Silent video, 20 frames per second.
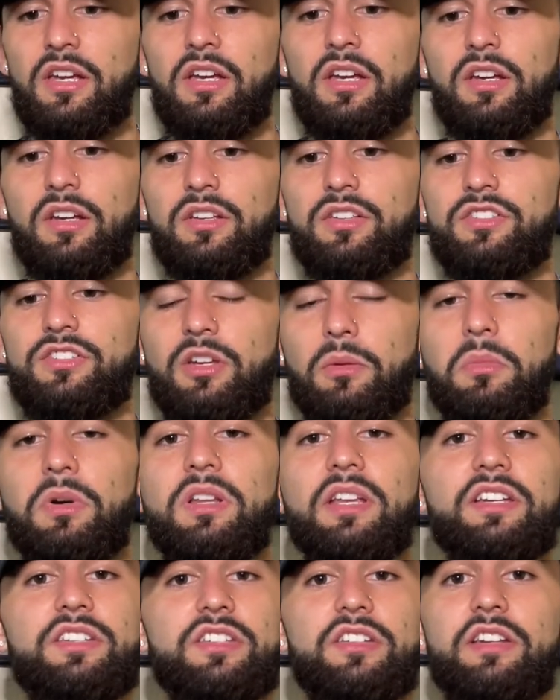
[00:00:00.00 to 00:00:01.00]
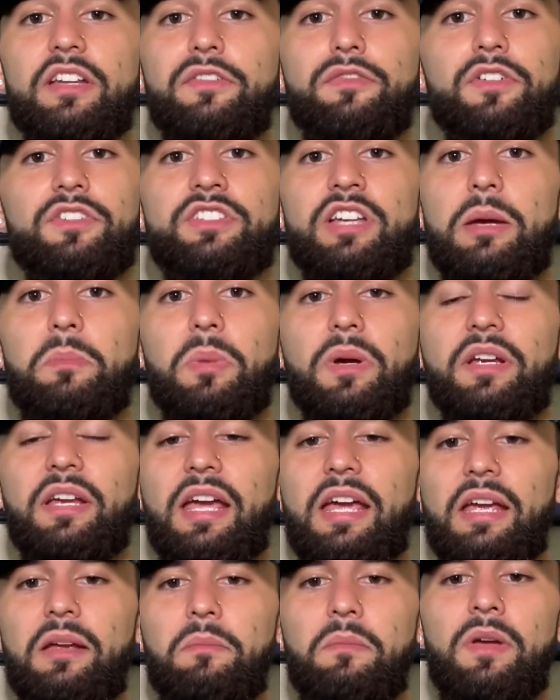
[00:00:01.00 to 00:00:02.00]
Summer League's a different type of
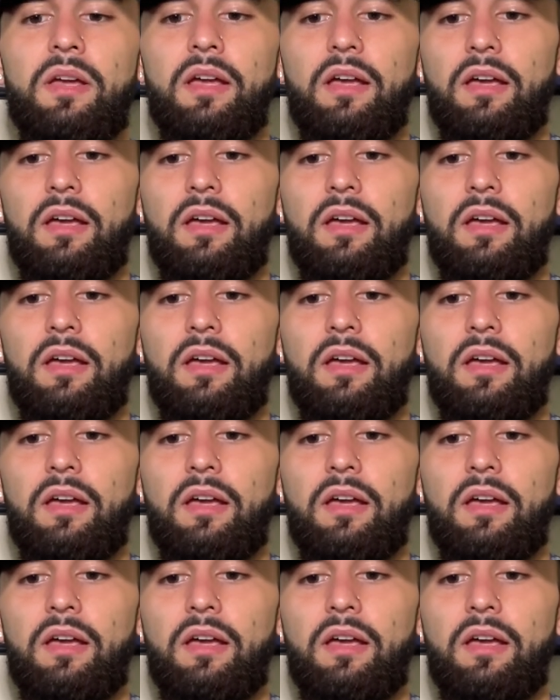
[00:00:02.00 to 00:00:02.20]
game.